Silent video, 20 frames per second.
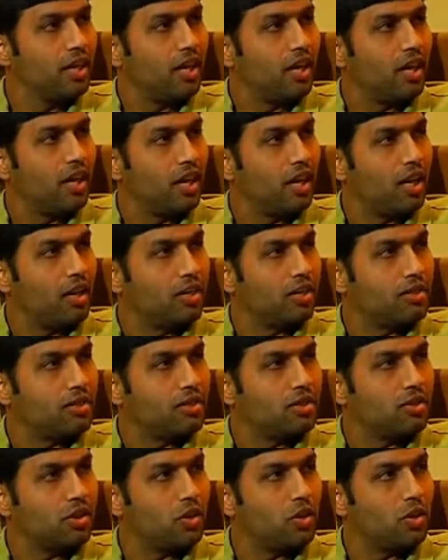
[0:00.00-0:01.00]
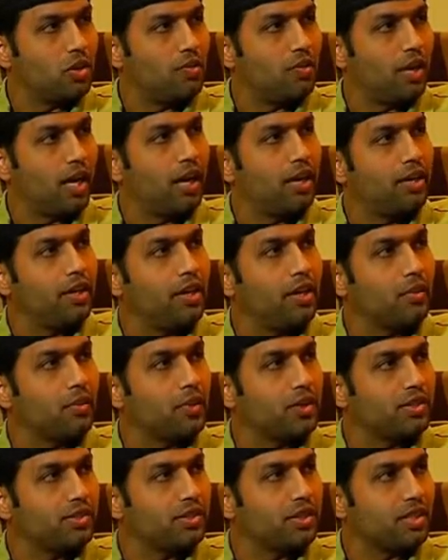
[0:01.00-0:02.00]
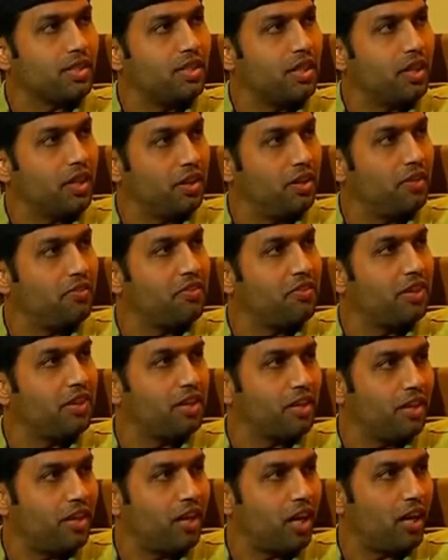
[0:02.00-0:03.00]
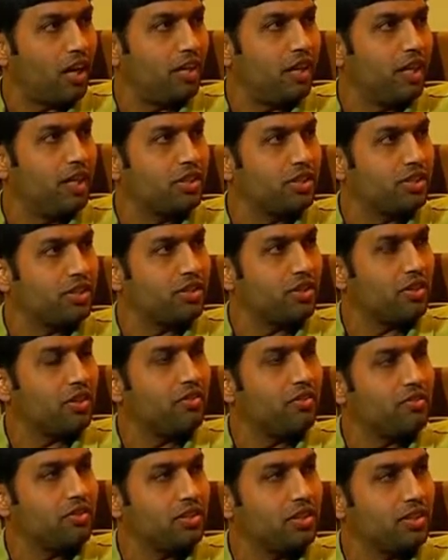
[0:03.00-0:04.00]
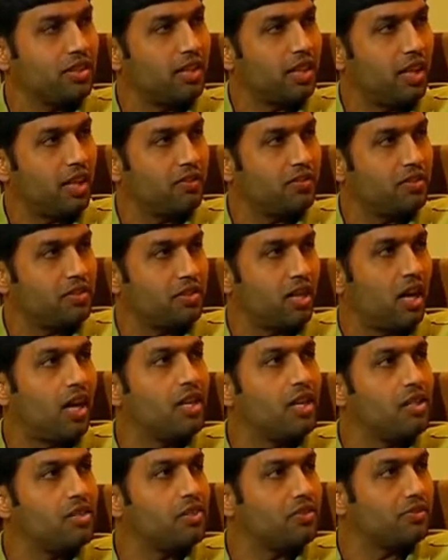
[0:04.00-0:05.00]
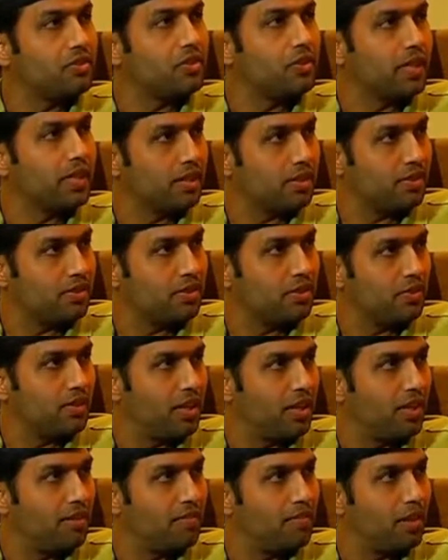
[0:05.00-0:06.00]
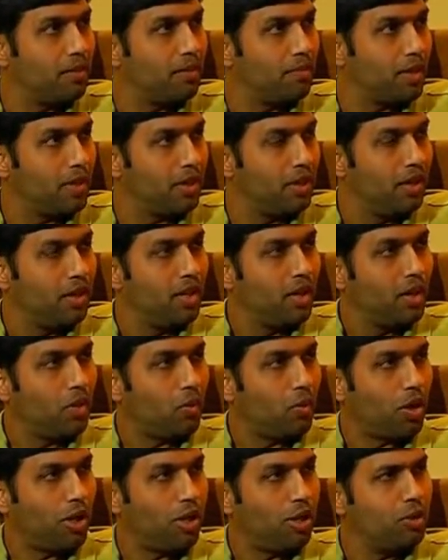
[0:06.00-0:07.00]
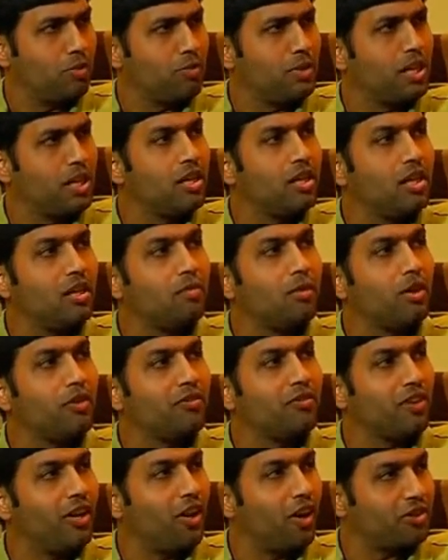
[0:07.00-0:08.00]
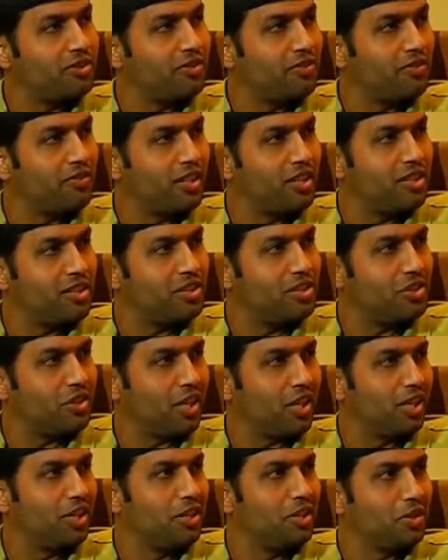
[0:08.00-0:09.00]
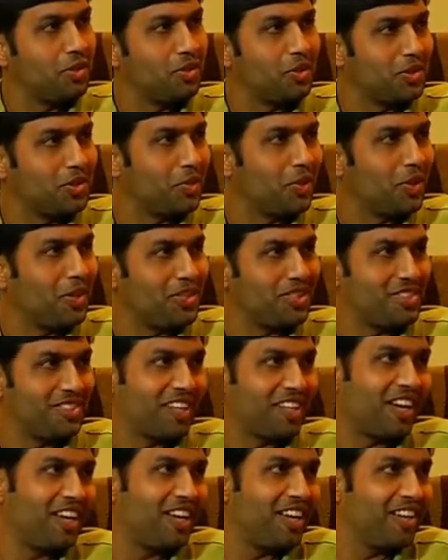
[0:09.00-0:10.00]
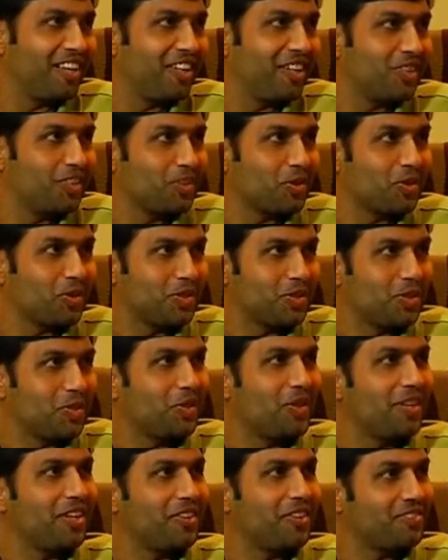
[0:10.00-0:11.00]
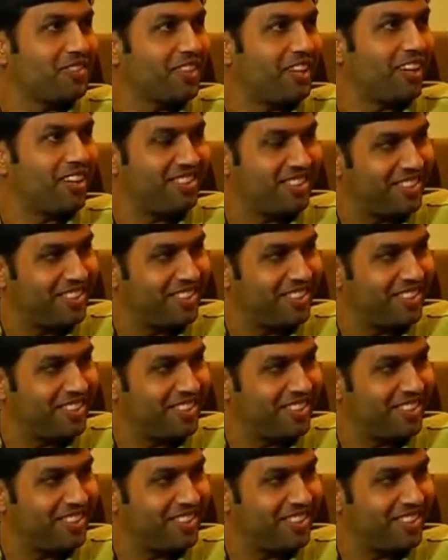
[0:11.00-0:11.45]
So my idea was that there are different incarnations or different kind of styles of doing test-driven development. Wanted to be a little more philosophical, so I didn't use the word style and I chose the word avatars.